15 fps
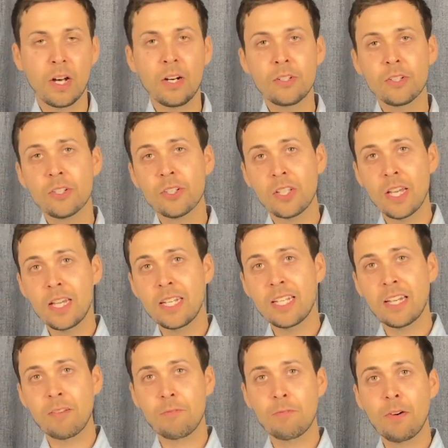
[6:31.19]

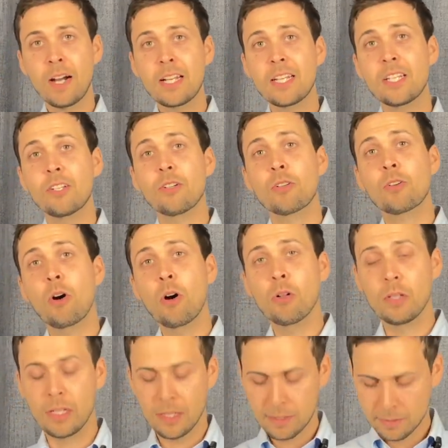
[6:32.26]
understanding and finding your
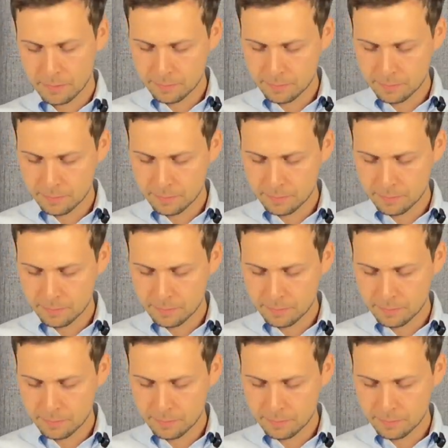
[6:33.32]
calling.